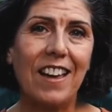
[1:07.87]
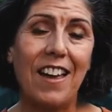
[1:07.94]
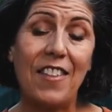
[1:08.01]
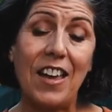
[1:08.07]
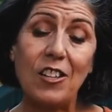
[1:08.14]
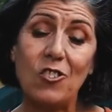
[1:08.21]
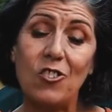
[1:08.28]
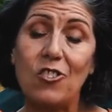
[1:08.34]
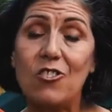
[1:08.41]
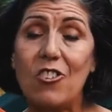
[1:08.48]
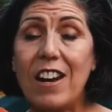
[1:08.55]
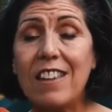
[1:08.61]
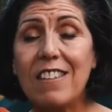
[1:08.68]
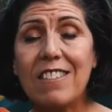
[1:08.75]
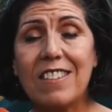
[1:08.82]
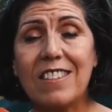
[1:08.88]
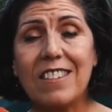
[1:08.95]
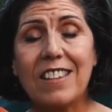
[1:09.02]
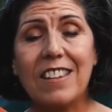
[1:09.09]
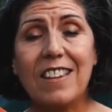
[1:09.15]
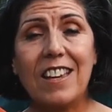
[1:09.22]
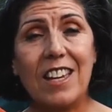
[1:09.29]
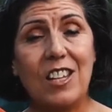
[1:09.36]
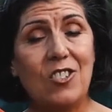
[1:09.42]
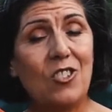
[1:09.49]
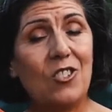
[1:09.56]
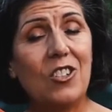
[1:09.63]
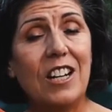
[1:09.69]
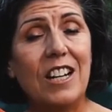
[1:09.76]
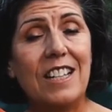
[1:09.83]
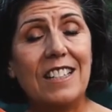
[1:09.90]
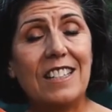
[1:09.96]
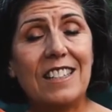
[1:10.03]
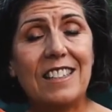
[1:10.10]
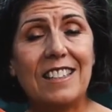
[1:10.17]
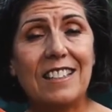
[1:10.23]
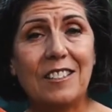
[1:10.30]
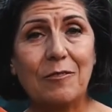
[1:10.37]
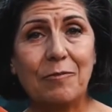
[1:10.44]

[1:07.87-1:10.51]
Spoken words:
and that's strength, endurance,